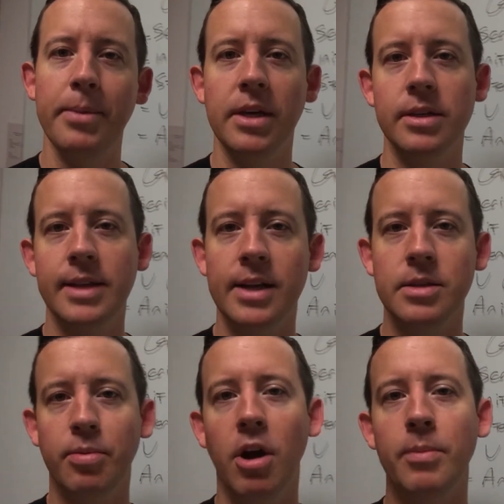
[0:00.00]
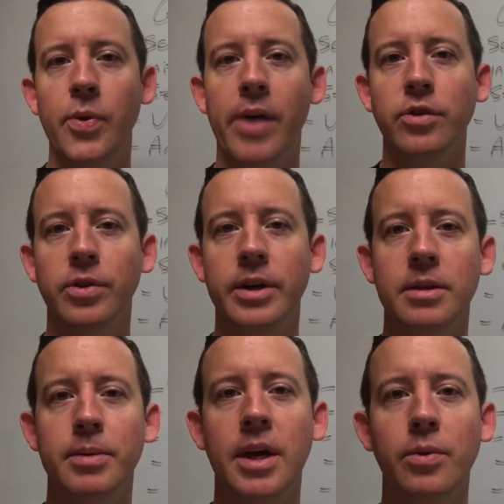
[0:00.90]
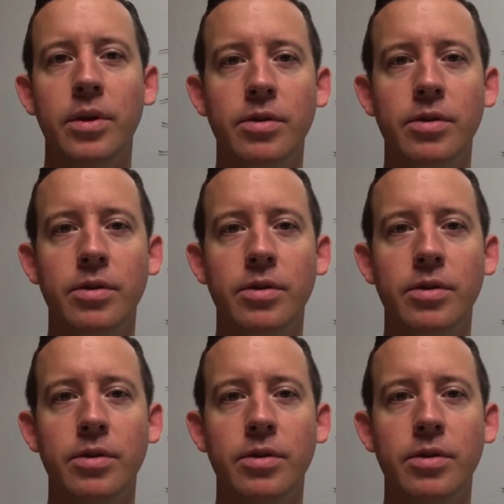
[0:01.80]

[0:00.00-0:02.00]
because that's the problem you have already to begin with.